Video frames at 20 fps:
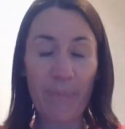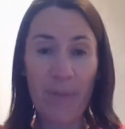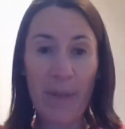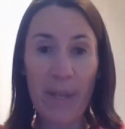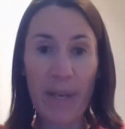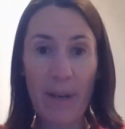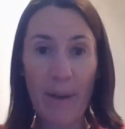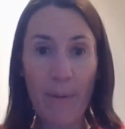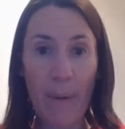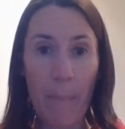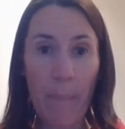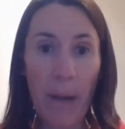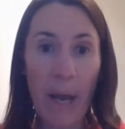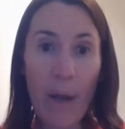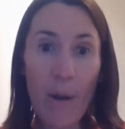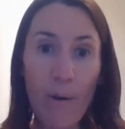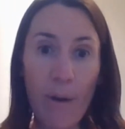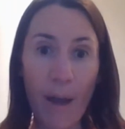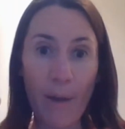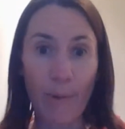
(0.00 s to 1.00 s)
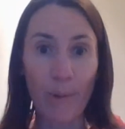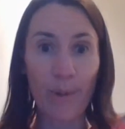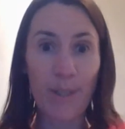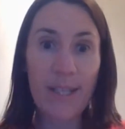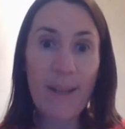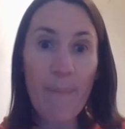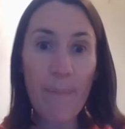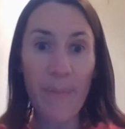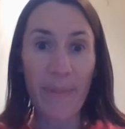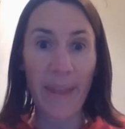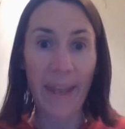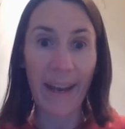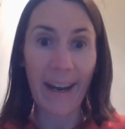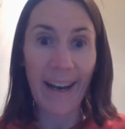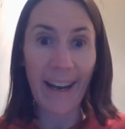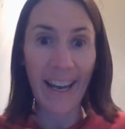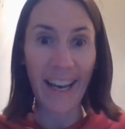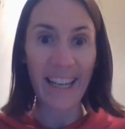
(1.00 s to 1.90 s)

Polo or something,